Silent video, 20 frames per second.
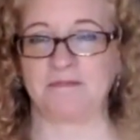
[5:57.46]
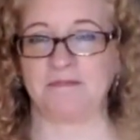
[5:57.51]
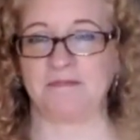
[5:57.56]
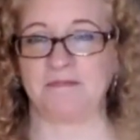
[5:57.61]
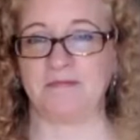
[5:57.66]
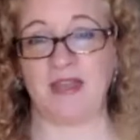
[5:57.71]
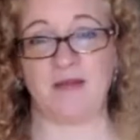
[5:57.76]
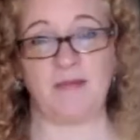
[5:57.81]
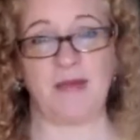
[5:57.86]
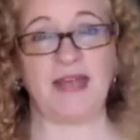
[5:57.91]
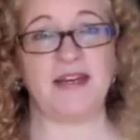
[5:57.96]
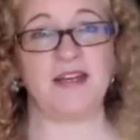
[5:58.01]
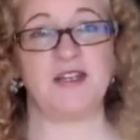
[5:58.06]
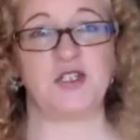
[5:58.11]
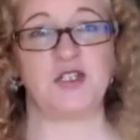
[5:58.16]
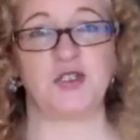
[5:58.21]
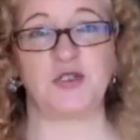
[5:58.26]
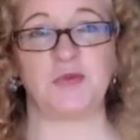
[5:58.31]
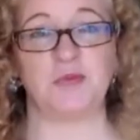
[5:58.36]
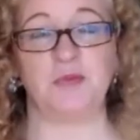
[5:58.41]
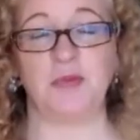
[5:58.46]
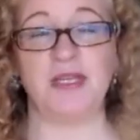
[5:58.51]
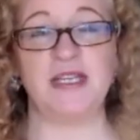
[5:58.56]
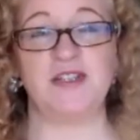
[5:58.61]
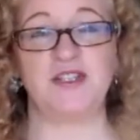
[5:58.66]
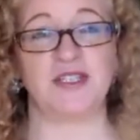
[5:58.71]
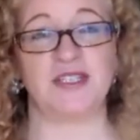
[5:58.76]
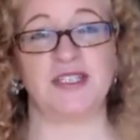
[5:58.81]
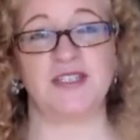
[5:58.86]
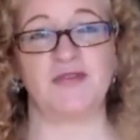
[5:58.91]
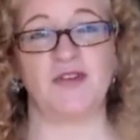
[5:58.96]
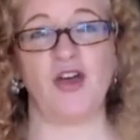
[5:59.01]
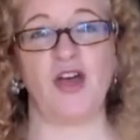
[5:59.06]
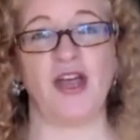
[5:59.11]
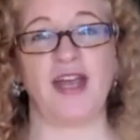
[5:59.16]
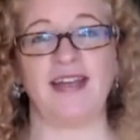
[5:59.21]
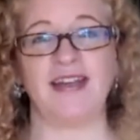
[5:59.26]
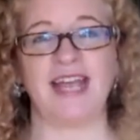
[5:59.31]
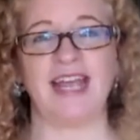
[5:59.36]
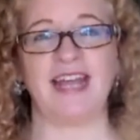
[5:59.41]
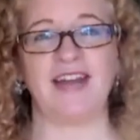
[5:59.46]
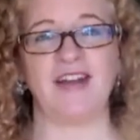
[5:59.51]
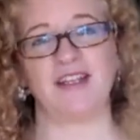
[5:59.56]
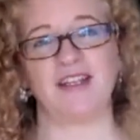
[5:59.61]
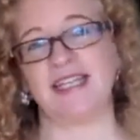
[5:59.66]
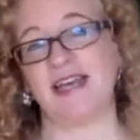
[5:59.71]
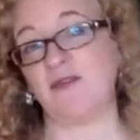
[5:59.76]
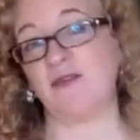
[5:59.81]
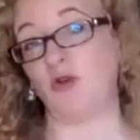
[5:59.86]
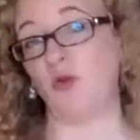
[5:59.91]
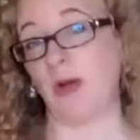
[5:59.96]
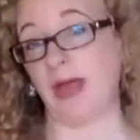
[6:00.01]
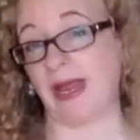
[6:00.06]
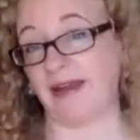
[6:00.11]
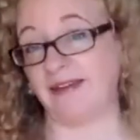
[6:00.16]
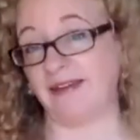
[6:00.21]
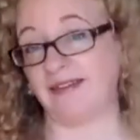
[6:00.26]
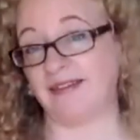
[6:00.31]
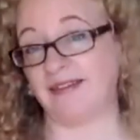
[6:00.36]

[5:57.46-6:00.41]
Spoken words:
managed B just fine and got to have a win.